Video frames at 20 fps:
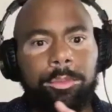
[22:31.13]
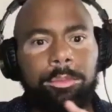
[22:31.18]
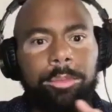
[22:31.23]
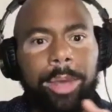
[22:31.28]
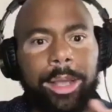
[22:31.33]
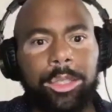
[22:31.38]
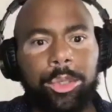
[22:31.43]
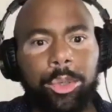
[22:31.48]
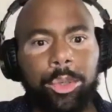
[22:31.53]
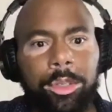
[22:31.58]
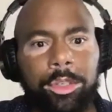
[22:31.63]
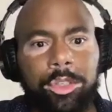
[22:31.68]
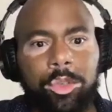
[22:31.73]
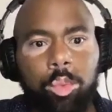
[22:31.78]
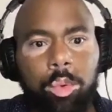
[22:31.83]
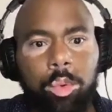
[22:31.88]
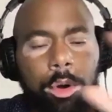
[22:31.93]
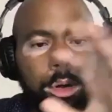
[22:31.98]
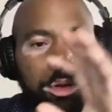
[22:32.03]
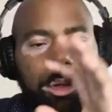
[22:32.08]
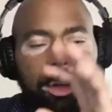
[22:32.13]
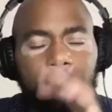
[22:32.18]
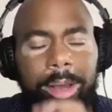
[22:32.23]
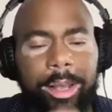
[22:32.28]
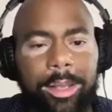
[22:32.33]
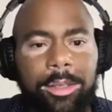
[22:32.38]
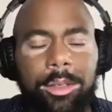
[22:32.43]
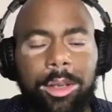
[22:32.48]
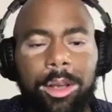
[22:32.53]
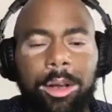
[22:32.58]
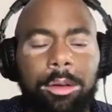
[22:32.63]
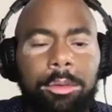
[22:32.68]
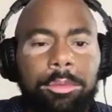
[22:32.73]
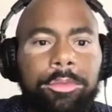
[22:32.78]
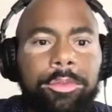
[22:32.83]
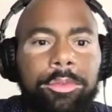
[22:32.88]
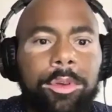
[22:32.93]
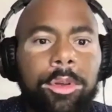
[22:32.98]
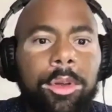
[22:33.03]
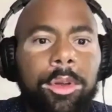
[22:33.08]
by doing this work on
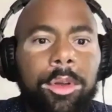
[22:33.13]
myself